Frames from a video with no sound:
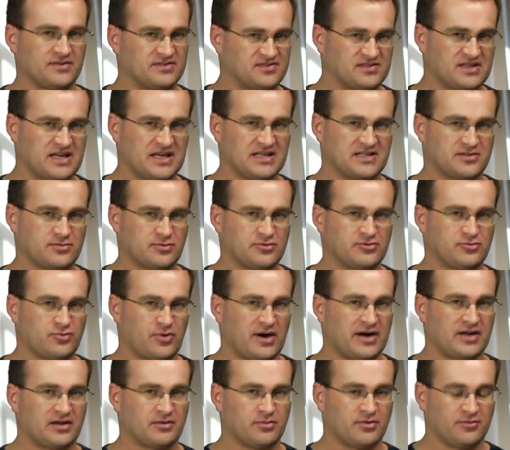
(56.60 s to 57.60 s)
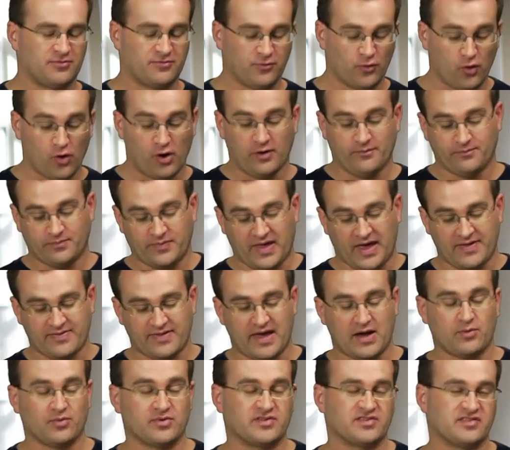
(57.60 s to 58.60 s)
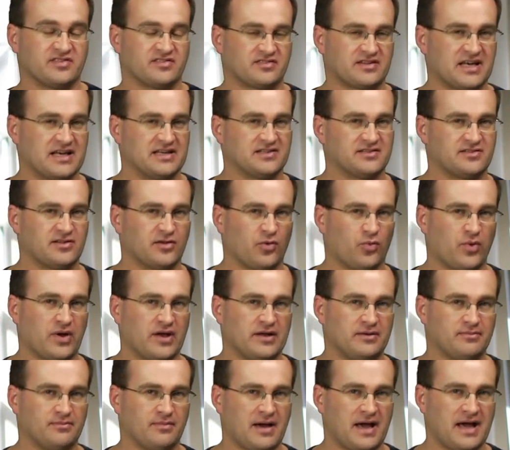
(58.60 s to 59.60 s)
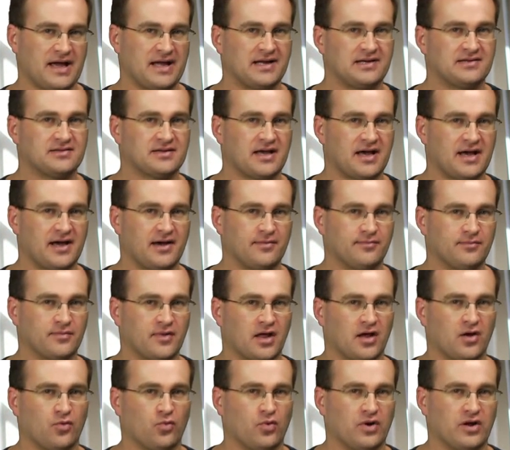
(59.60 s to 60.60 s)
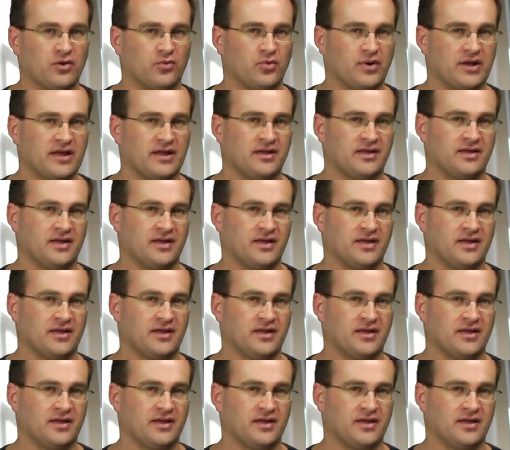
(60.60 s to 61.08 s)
sketch was running before. And that was the sketch that we had made where we